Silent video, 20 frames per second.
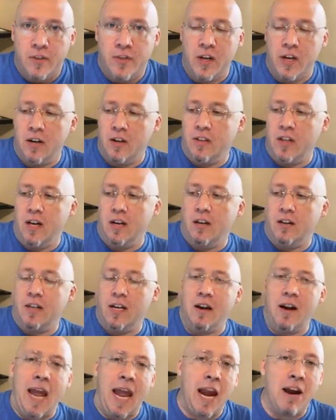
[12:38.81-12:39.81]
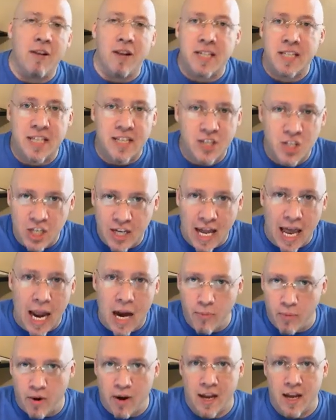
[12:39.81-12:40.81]
their, their, their heritage in
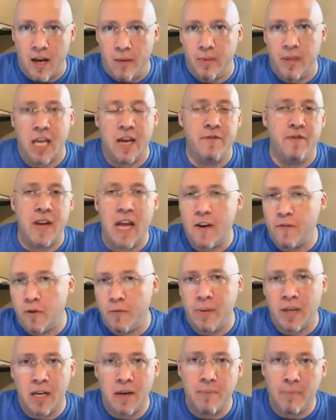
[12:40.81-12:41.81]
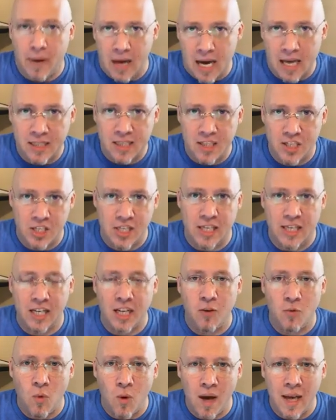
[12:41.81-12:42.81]
Abraham, and they've never been in bondage to
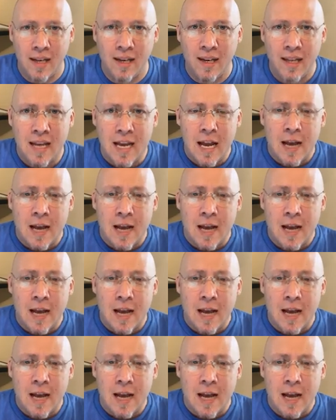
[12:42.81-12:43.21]
anyone.